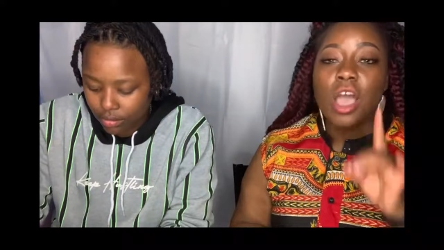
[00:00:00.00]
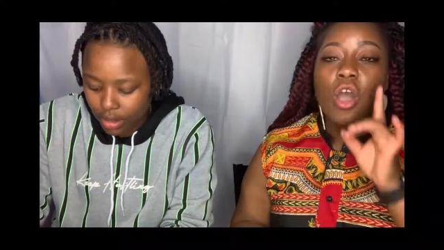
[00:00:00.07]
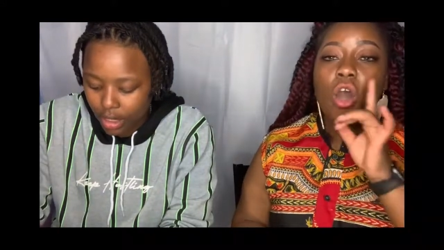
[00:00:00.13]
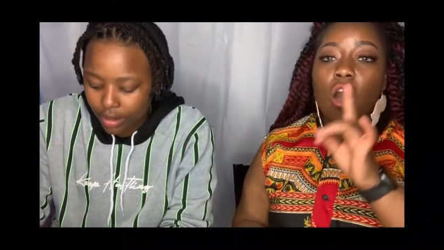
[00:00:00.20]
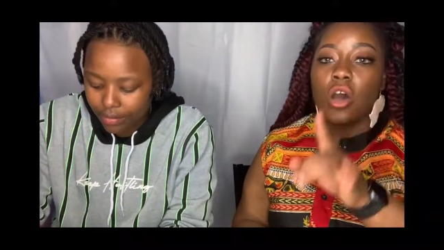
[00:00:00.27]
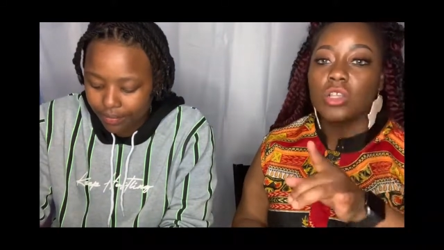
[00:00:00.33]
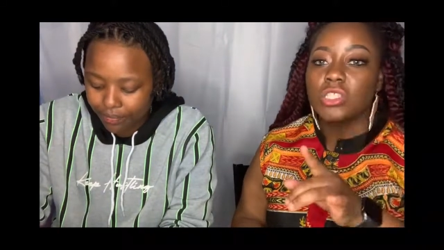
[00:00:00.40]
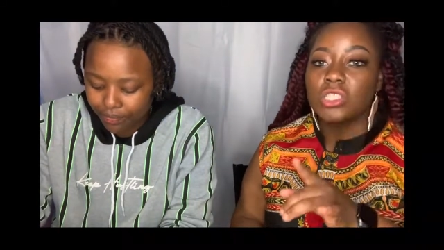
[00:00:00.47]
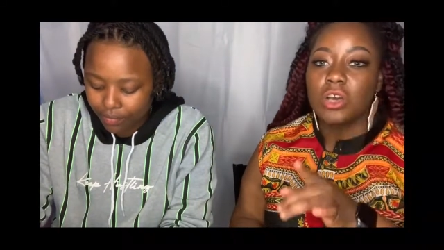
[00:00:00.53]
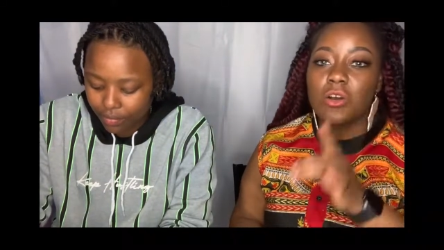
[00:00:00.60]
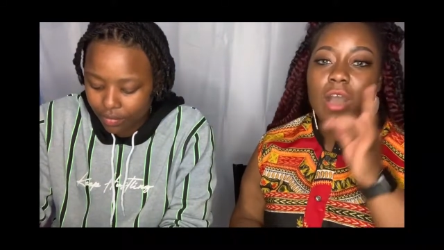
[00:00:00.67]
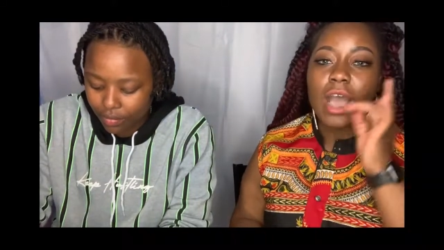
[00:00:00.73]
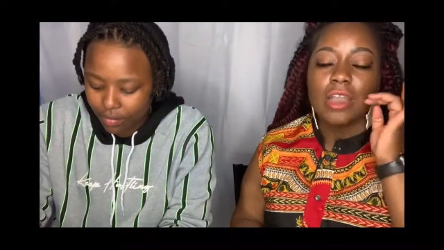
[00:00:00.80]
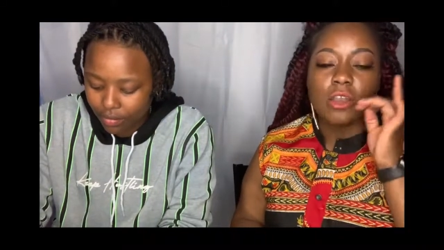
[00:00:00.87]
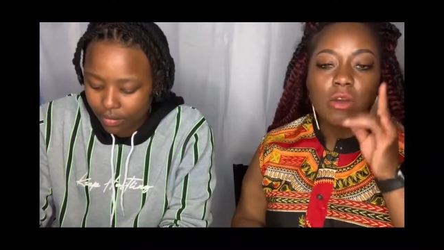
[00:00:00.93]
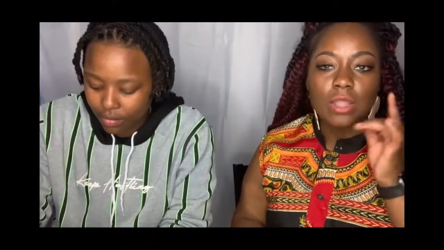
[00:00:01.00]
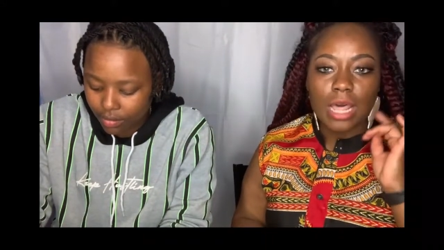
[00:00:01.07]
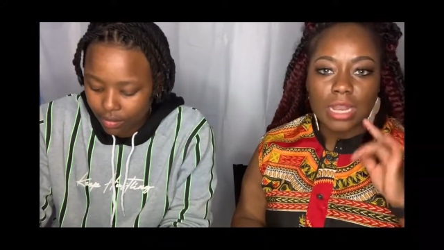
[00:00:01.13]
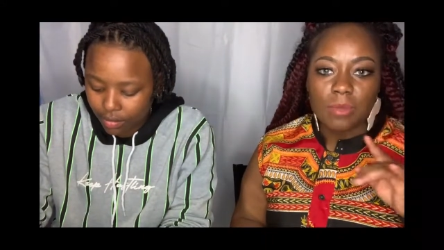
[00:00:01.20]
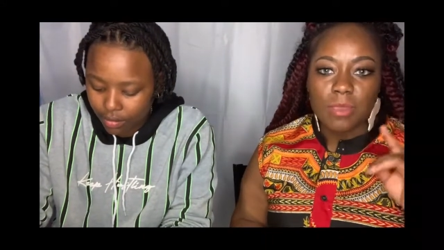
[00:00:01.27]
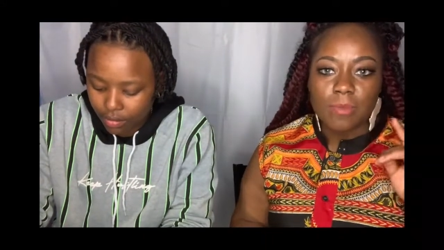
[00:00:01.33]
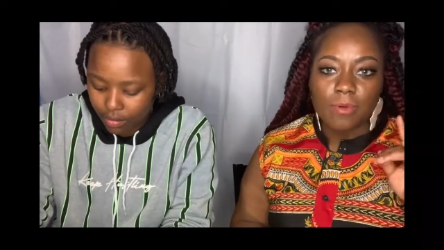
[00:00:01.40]
Speaker 1: Yeah. Also, I know a
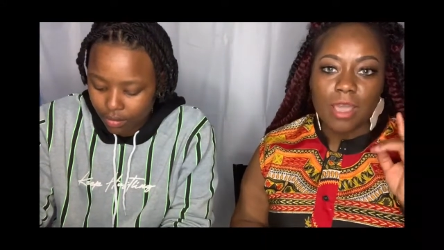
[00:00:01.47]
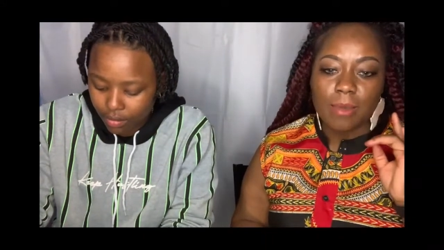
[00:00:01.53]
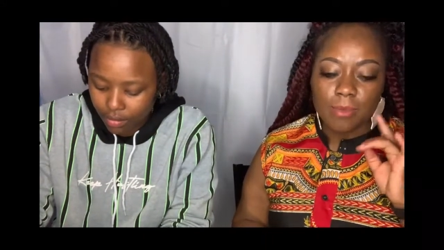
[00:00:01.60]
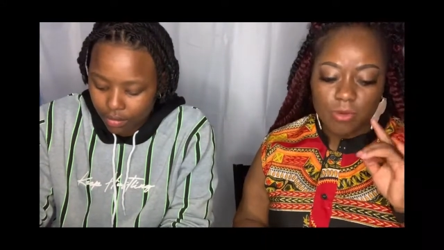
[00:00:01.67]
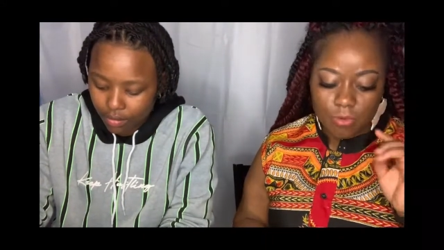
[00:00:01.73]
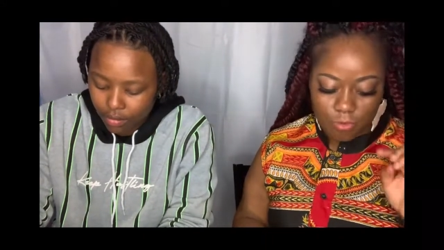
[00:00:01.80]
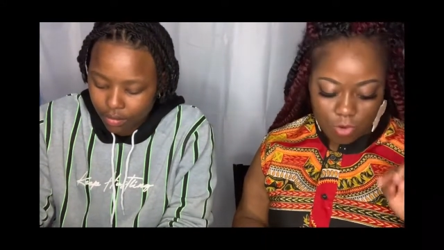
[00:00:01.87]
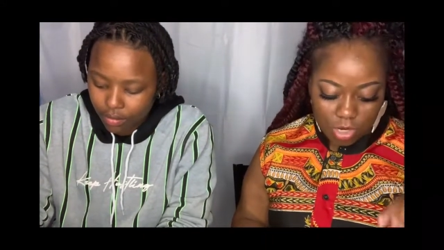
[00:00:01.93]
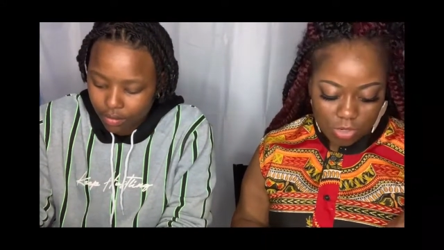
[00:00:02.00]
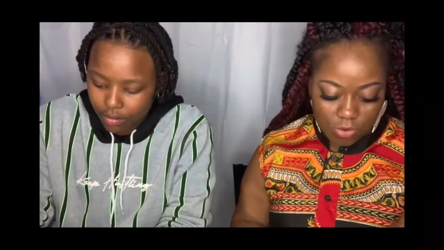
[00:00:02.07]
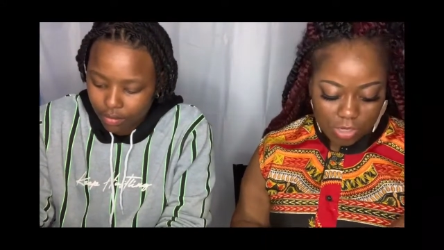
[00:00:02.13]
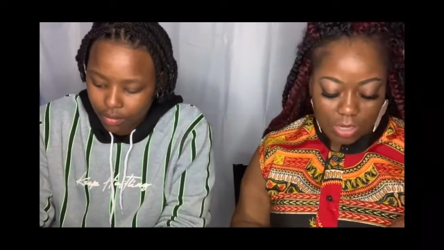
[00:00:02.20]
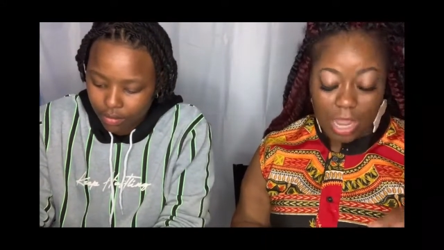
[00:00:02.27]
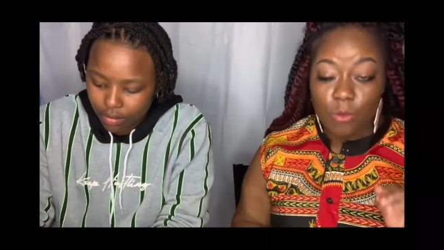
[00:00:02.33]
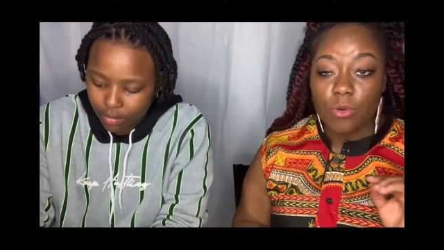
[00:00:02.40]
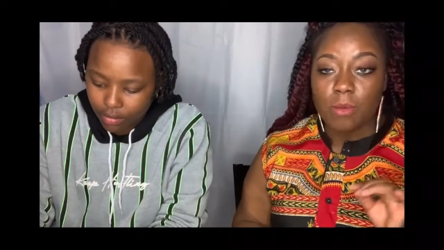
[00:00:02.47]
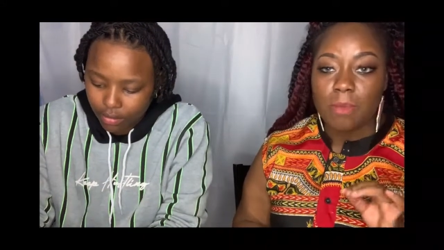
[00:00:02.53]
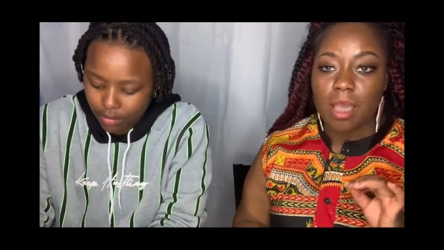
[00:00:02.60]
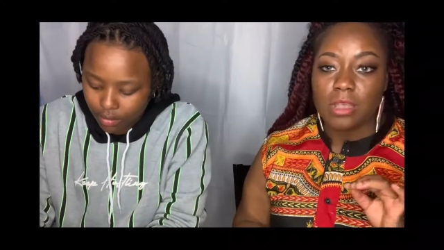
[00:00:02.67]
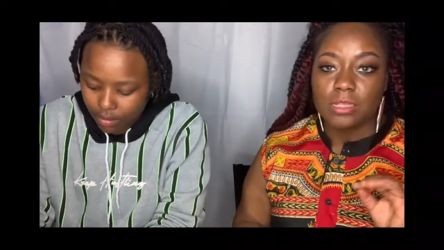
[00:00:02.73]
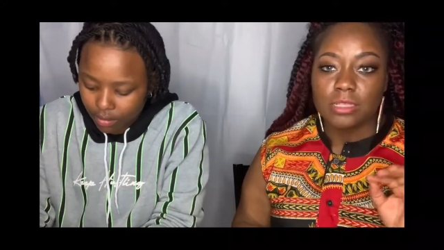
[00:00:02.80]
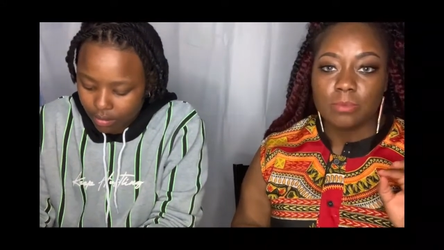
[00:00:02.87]
lot of people have been wondering like when
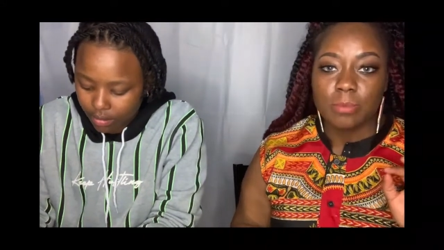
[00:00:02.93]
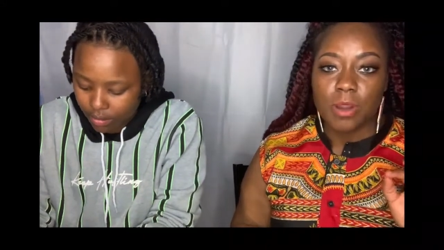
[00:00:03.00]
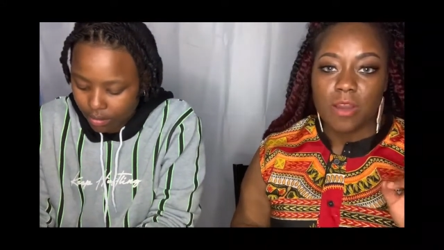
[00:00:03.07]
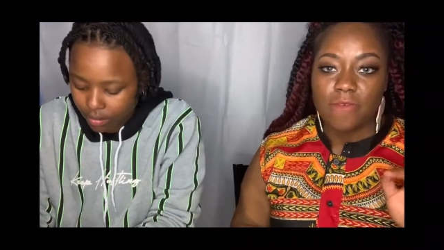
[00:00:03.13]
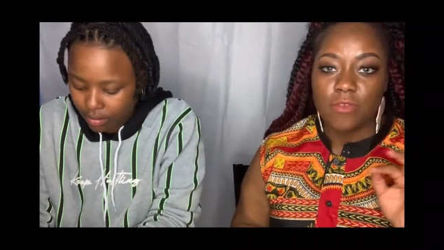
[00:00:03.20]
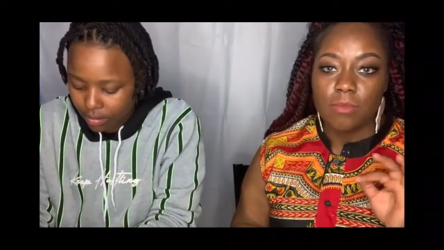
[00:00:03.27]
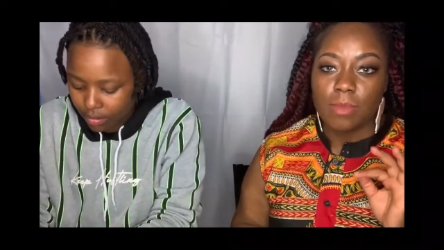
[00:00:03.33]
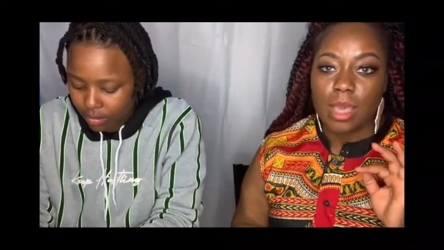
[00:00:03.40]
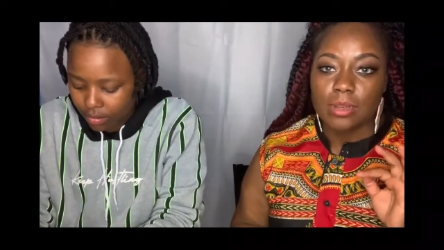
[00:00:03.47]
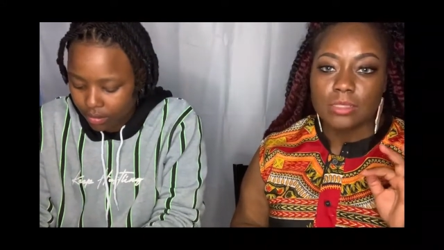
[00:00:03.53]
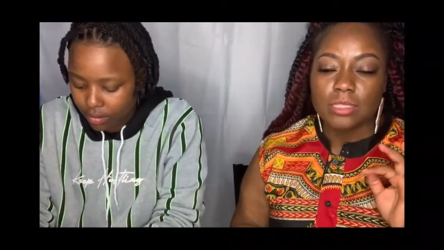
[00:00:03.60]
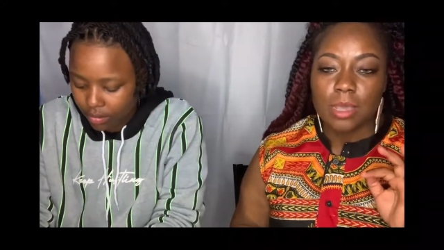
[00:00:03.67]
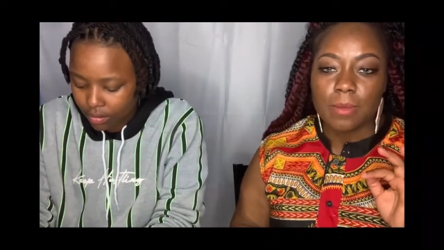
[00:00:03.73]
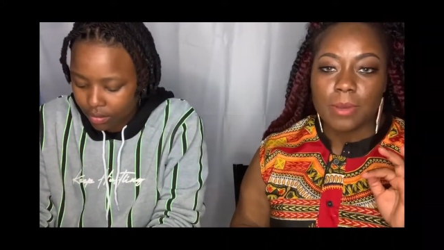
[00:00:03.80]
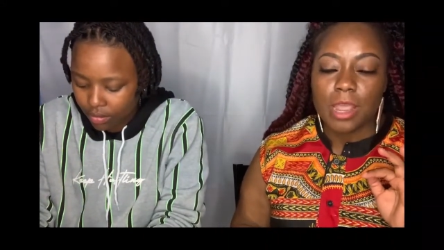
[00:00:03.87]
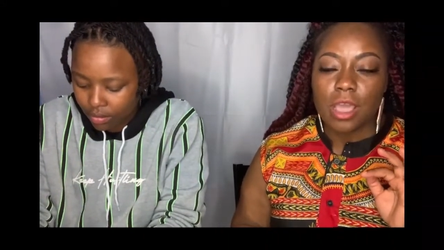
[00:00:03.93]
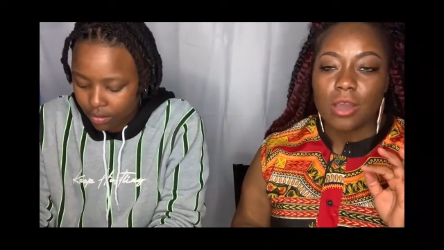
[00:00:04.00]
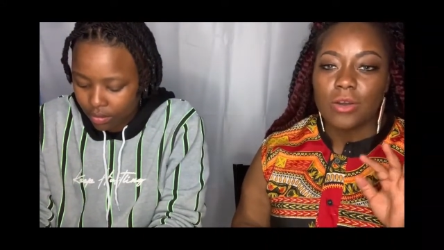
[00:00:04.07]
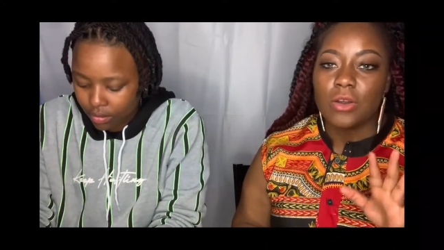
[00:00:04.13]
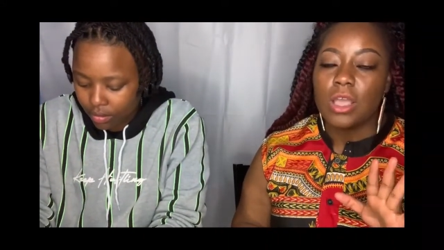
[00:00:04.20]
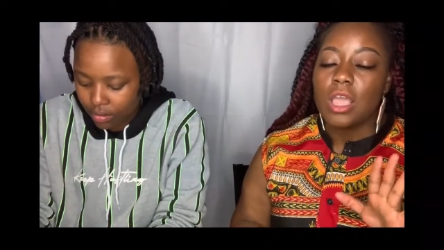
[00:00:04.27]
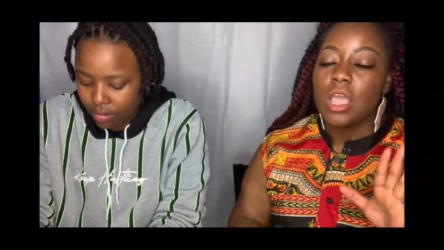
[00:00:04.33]
my perfume line is coming
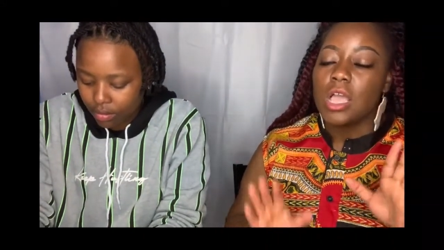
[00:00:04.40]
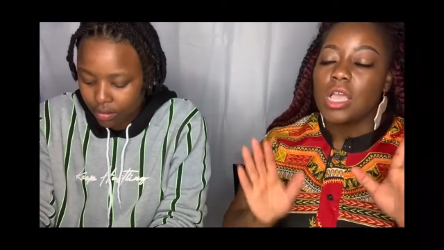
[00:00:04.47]
out.